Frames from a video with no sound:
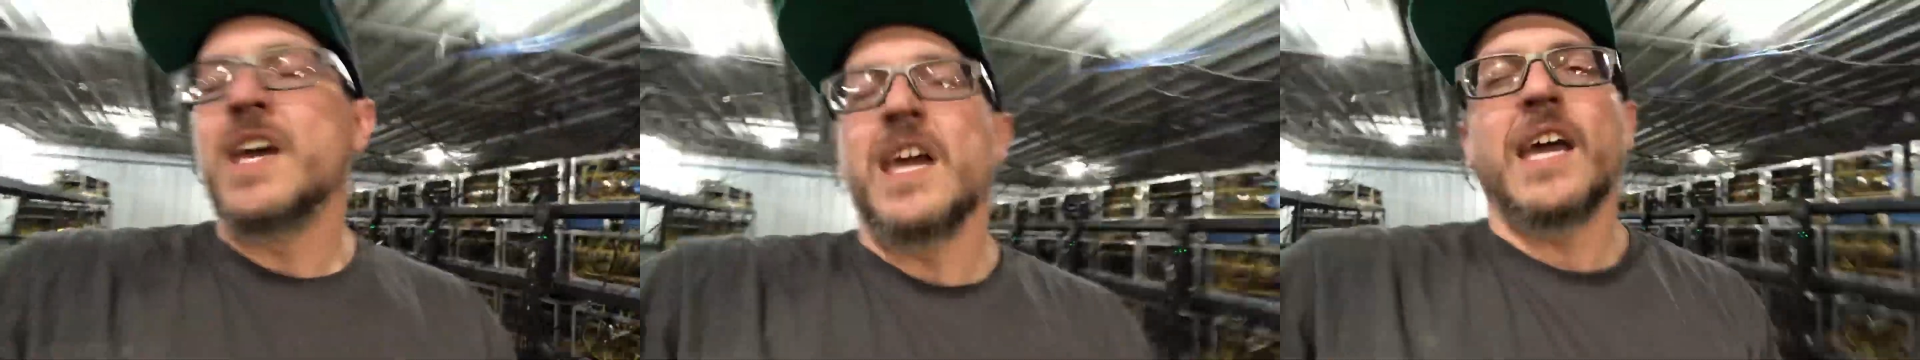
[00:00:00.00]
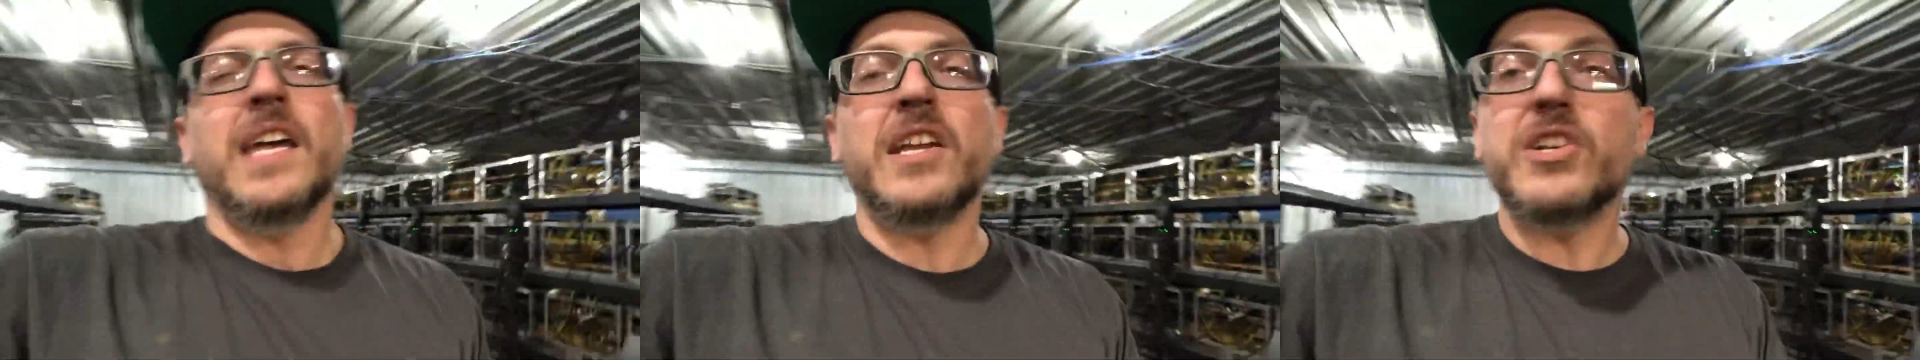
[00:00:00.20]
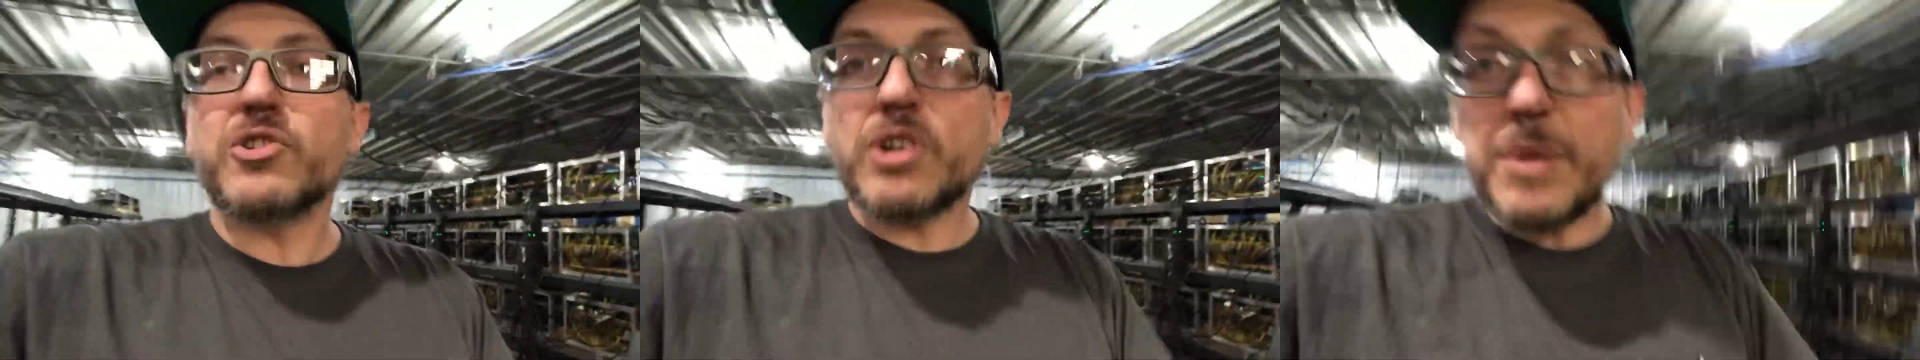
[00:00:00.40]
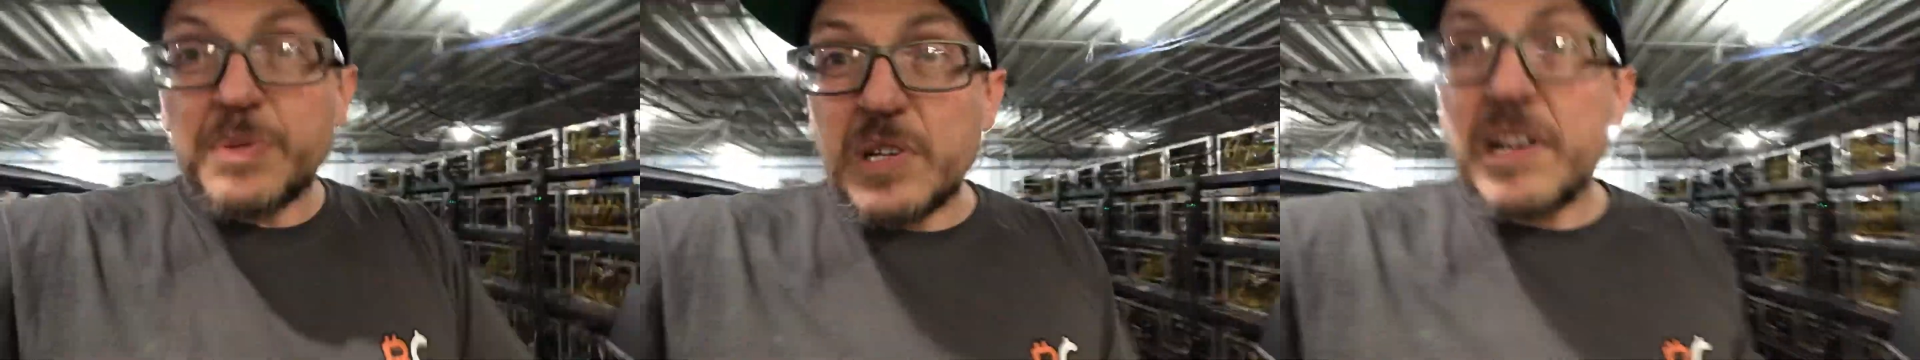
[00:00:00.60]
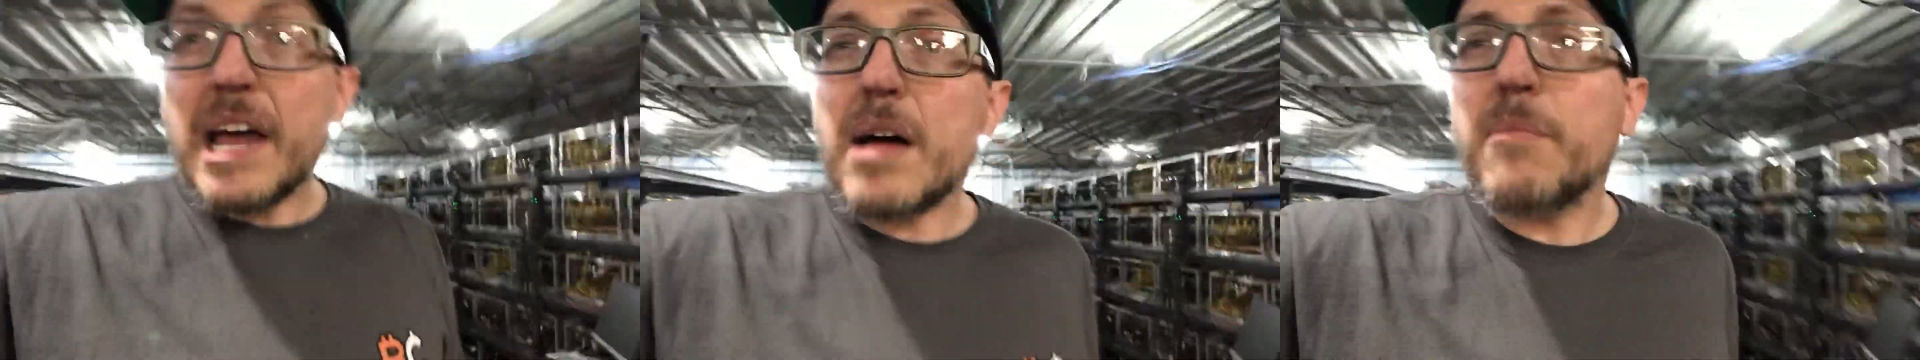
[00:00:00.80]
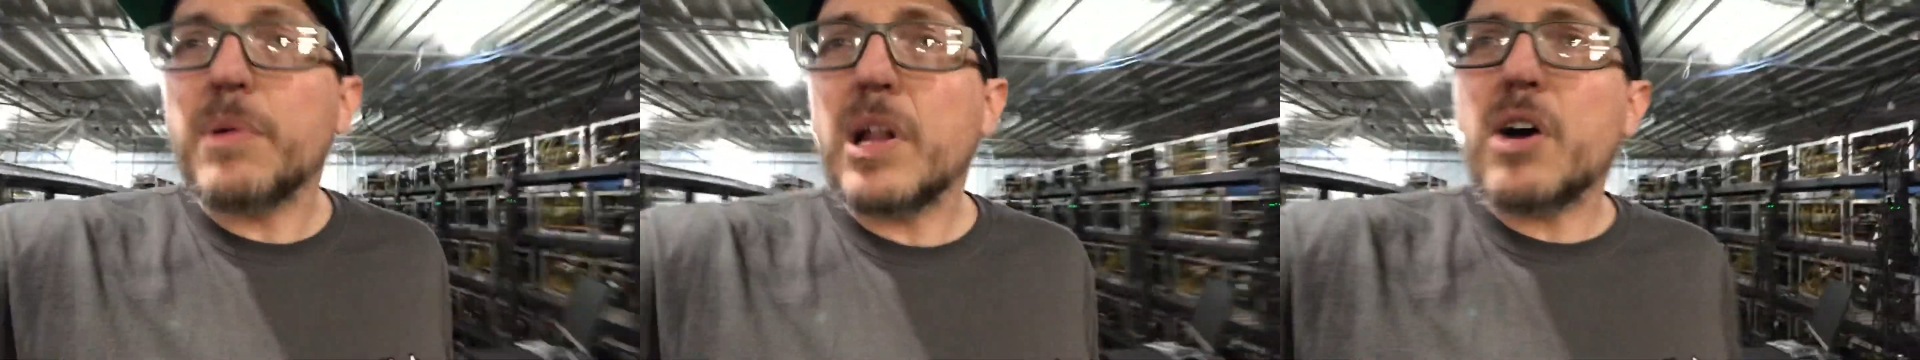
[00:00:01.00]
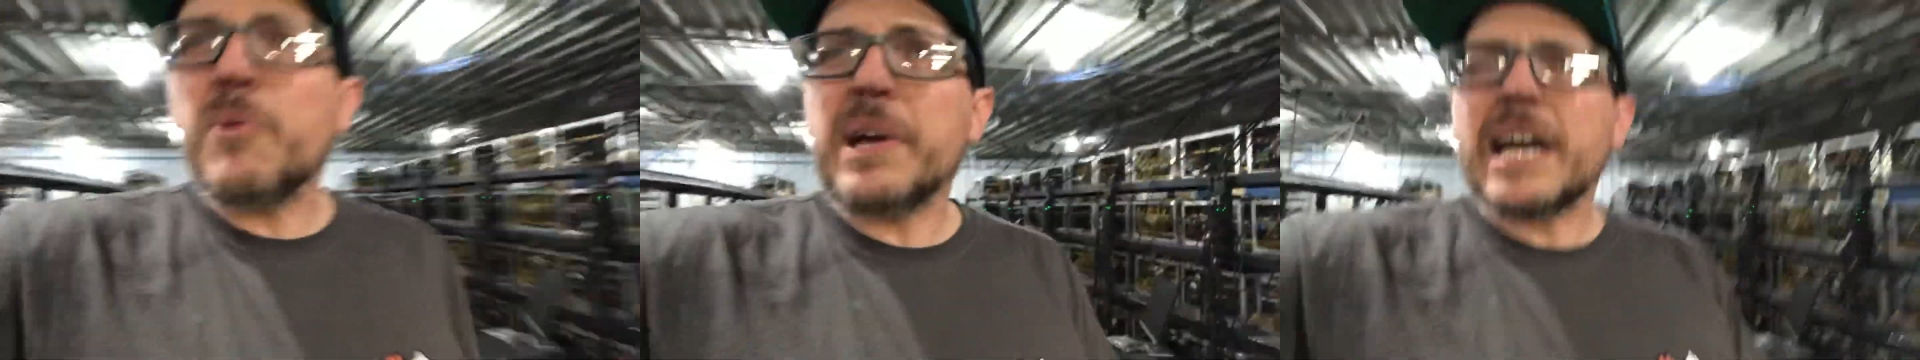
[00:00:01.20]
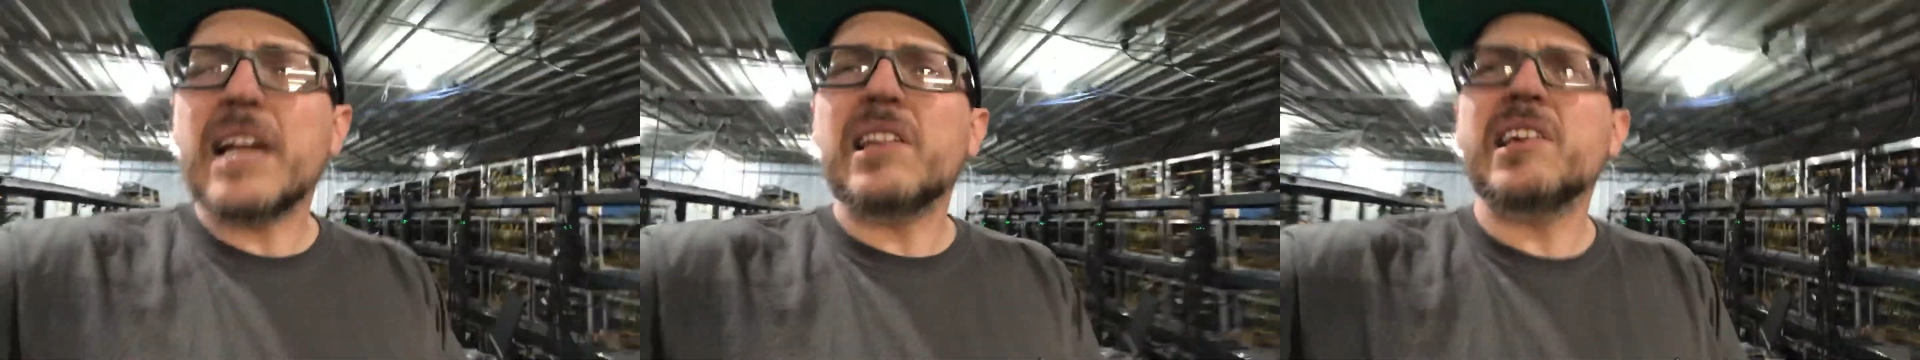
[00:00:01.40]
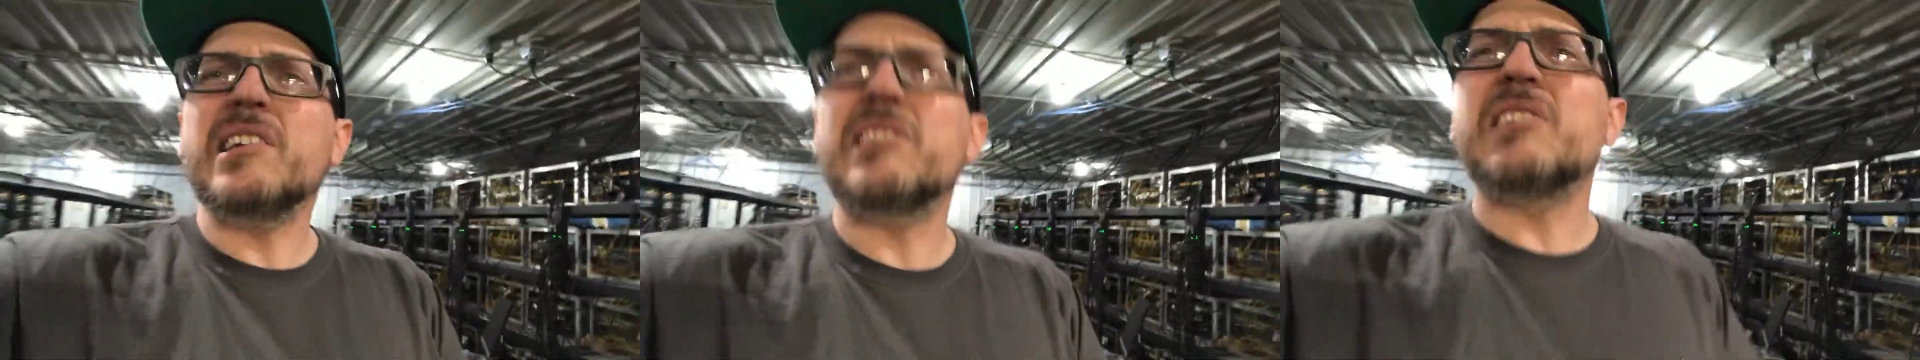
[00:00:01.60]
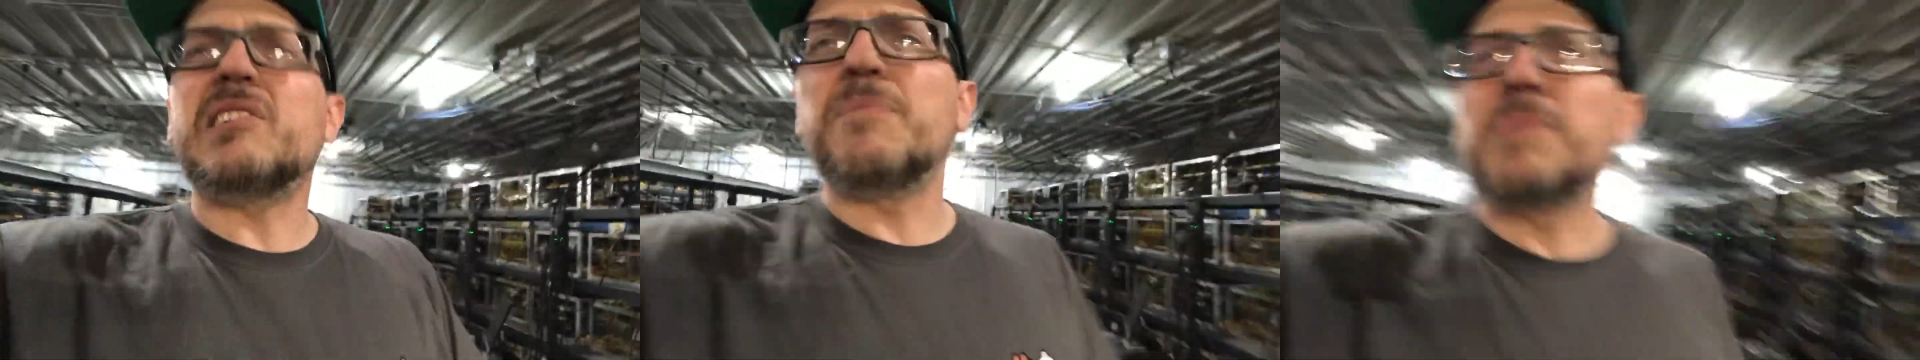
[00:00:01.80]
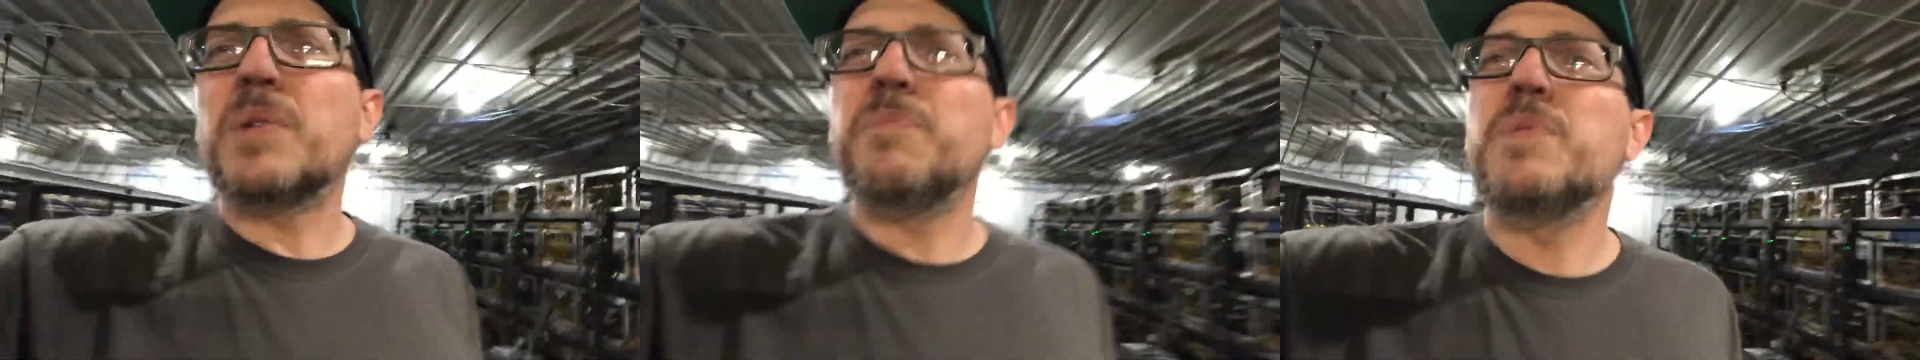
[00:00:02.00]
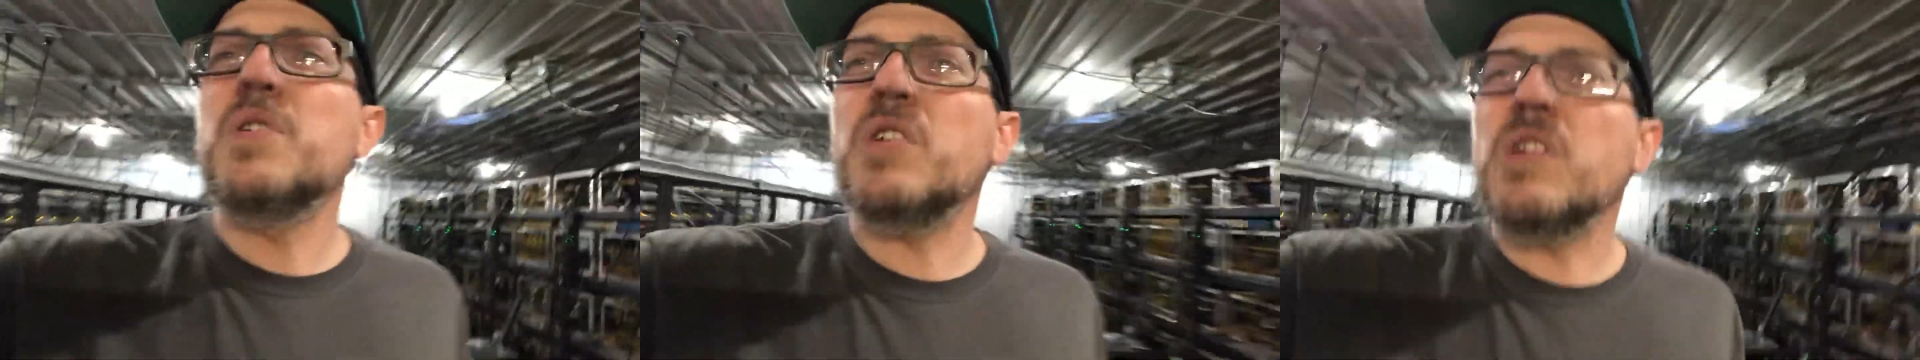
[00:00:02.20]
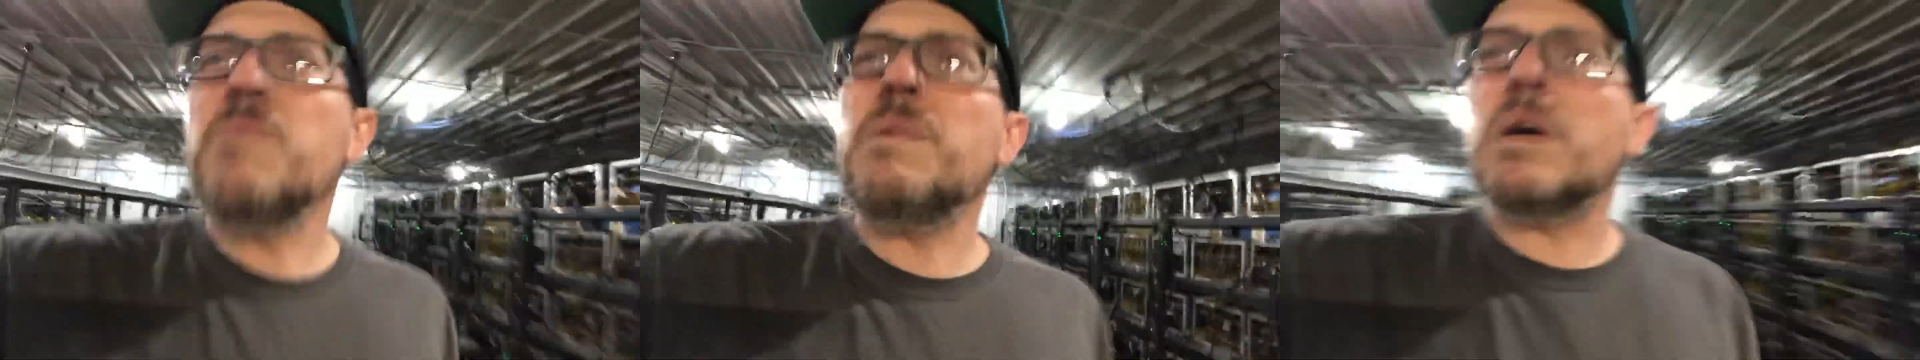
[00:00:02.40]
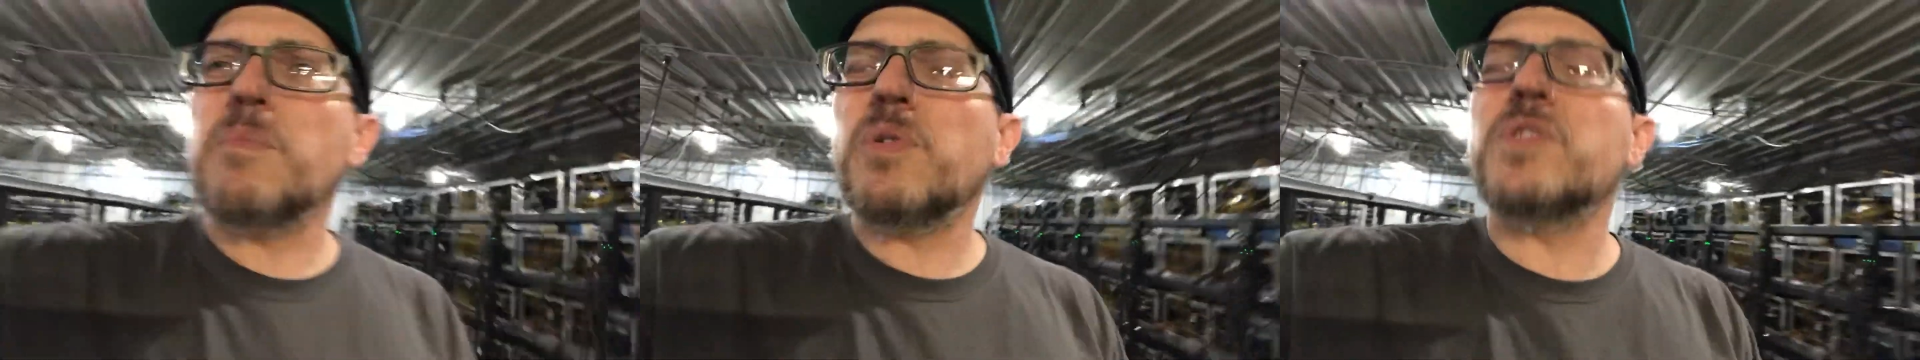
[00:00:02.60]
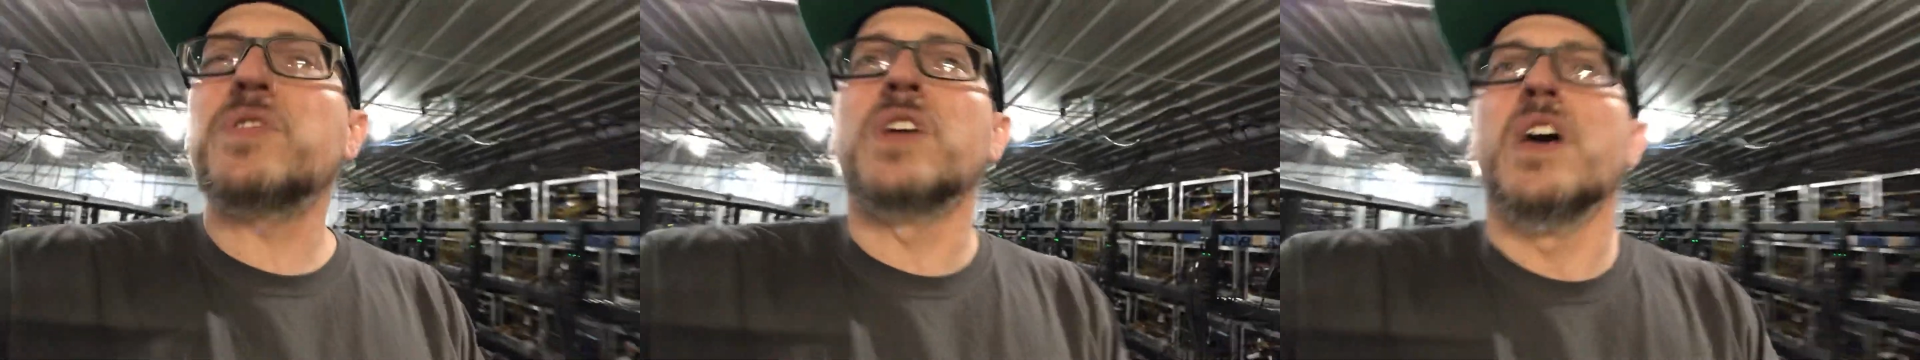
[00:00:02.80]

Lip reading: In the description down below, we got links to some community members,